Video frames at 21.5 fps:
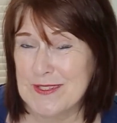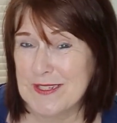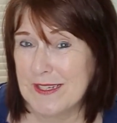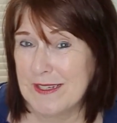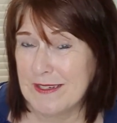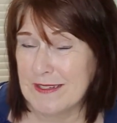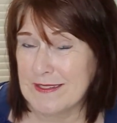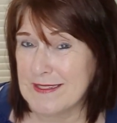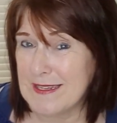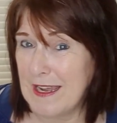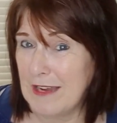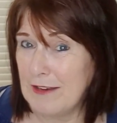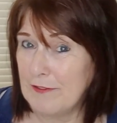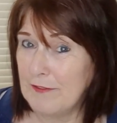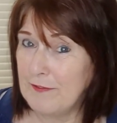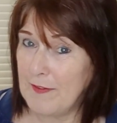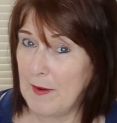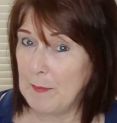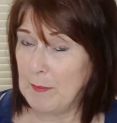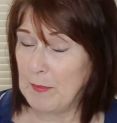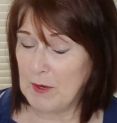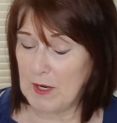to cut out
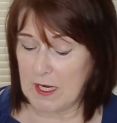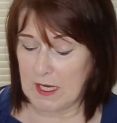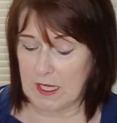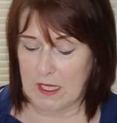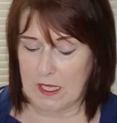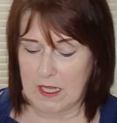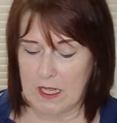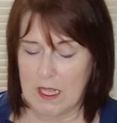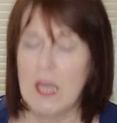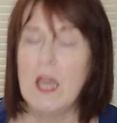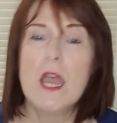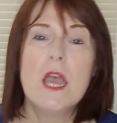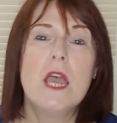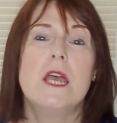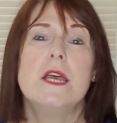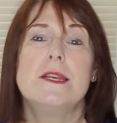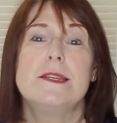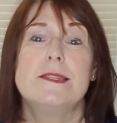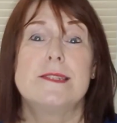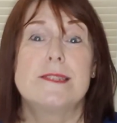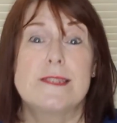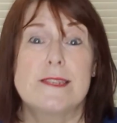fabric.
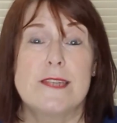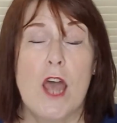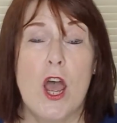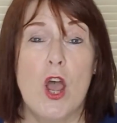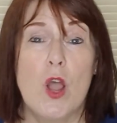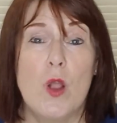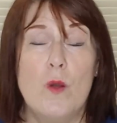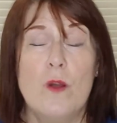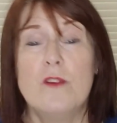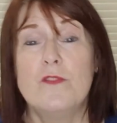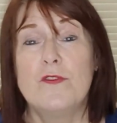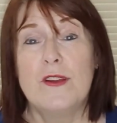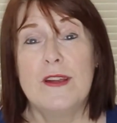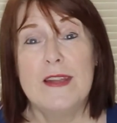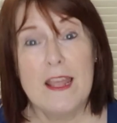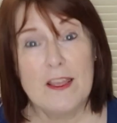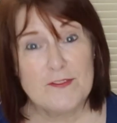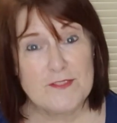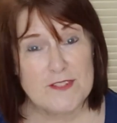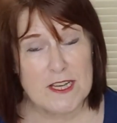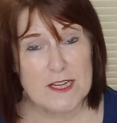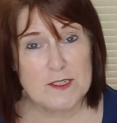So for
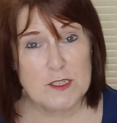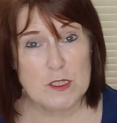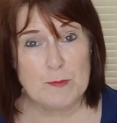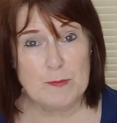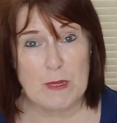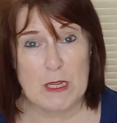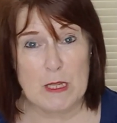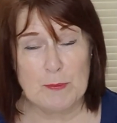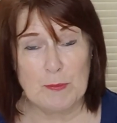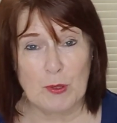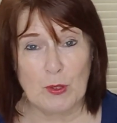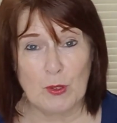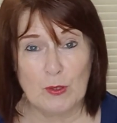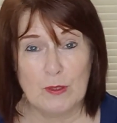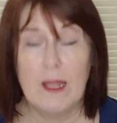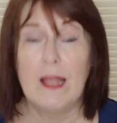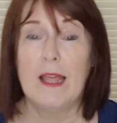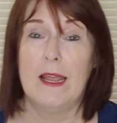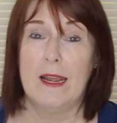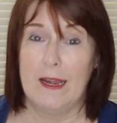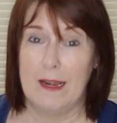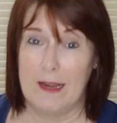left-handed
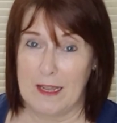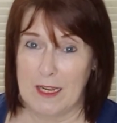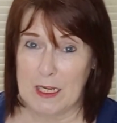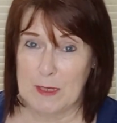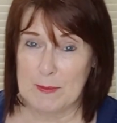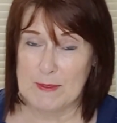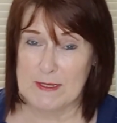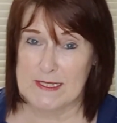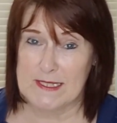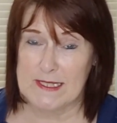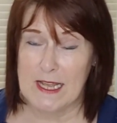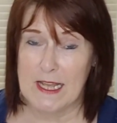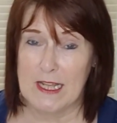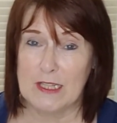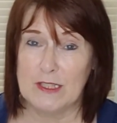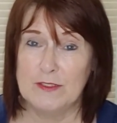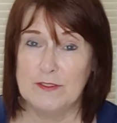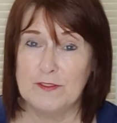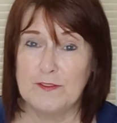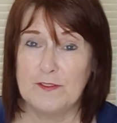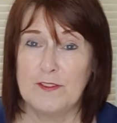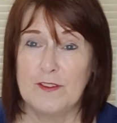people like
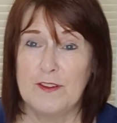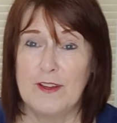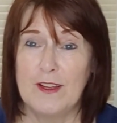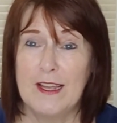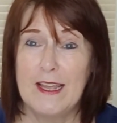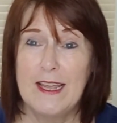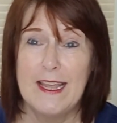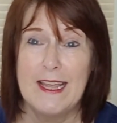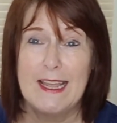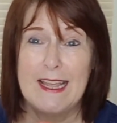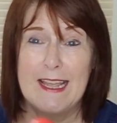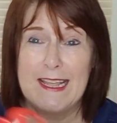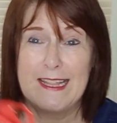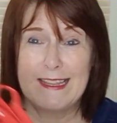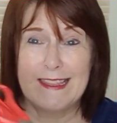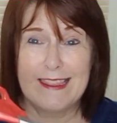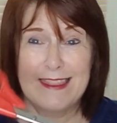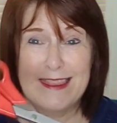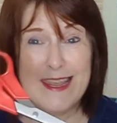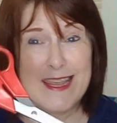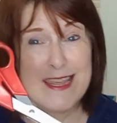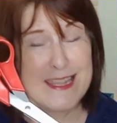myself,
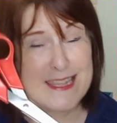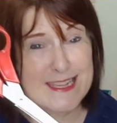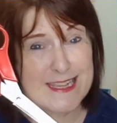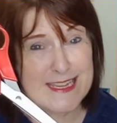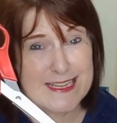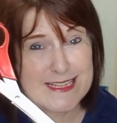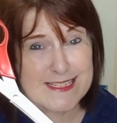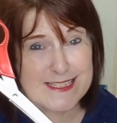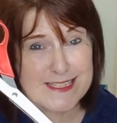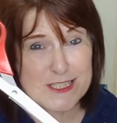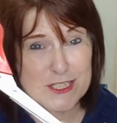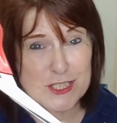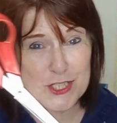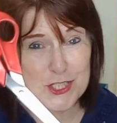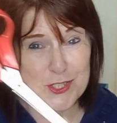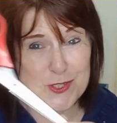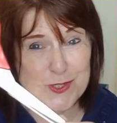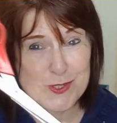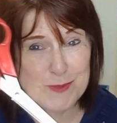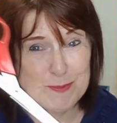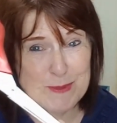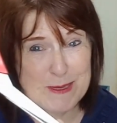these
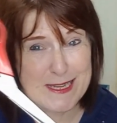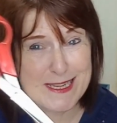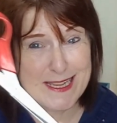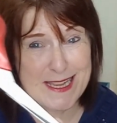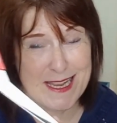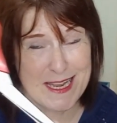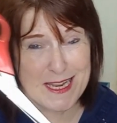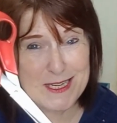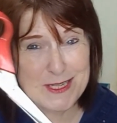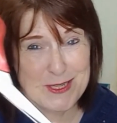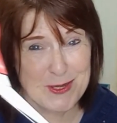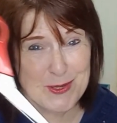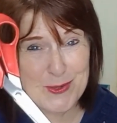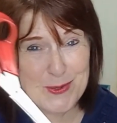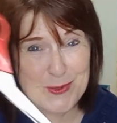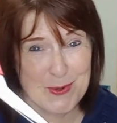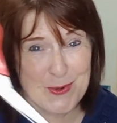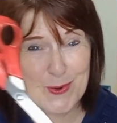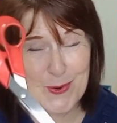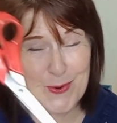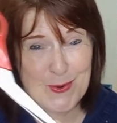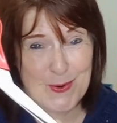should be in
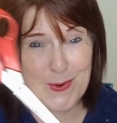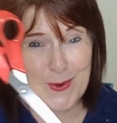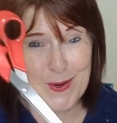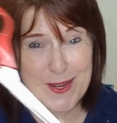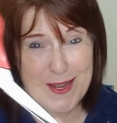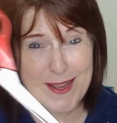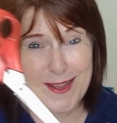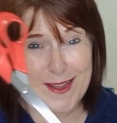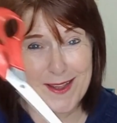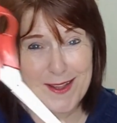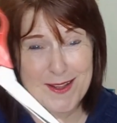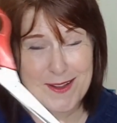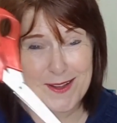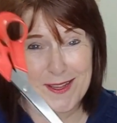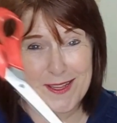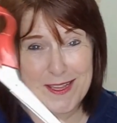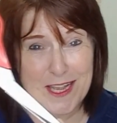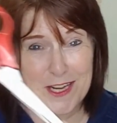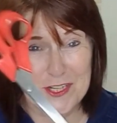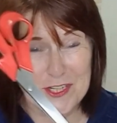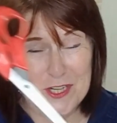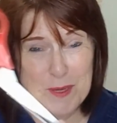your
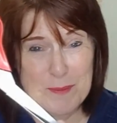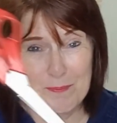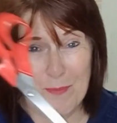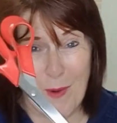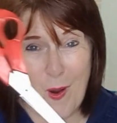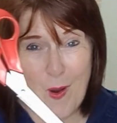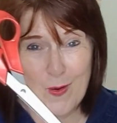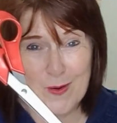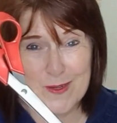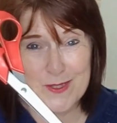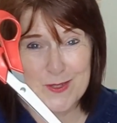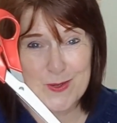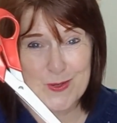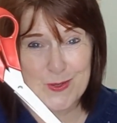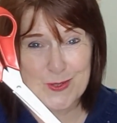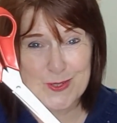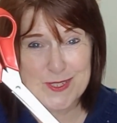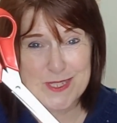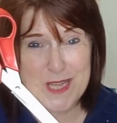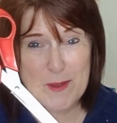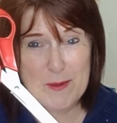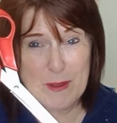gadget box or
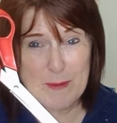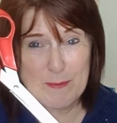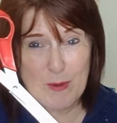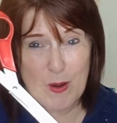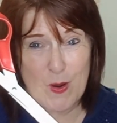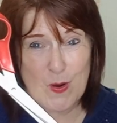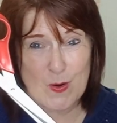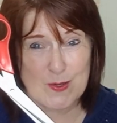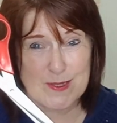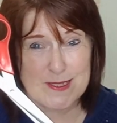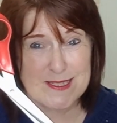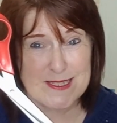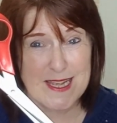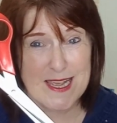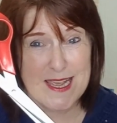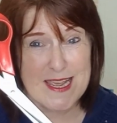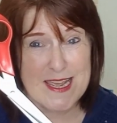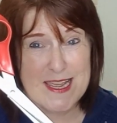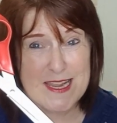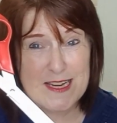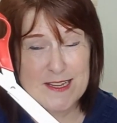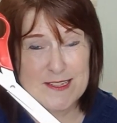your sewing box,
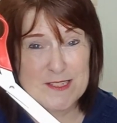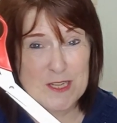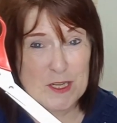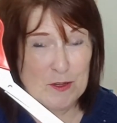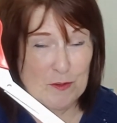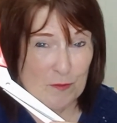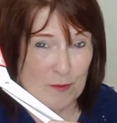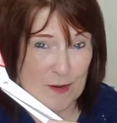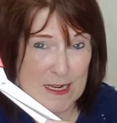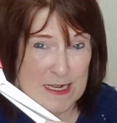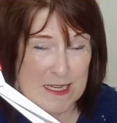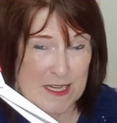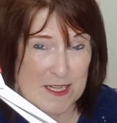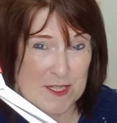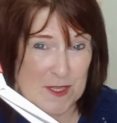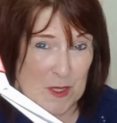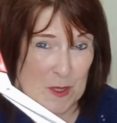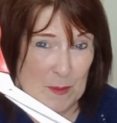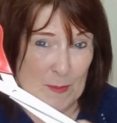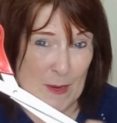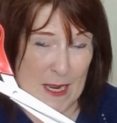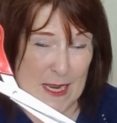because they really
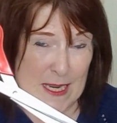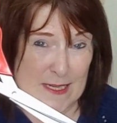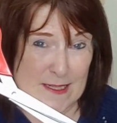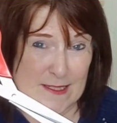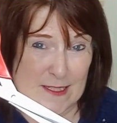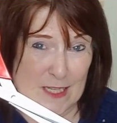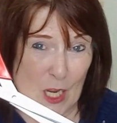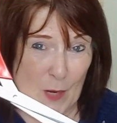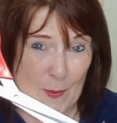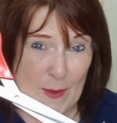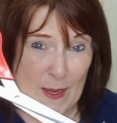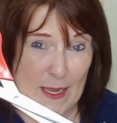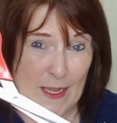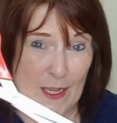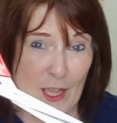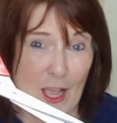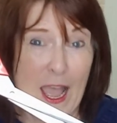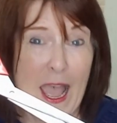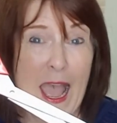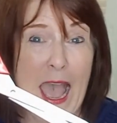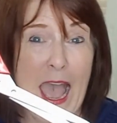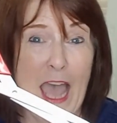do make sewing
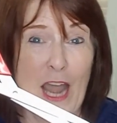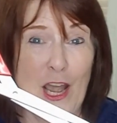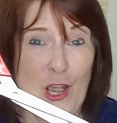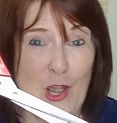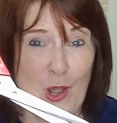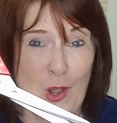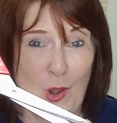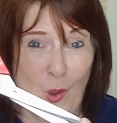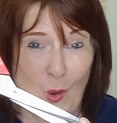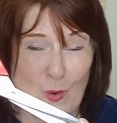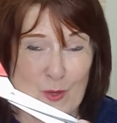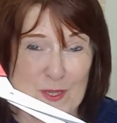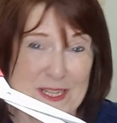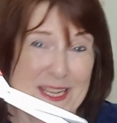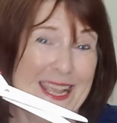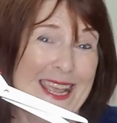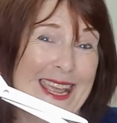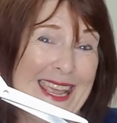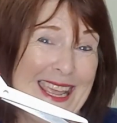a lot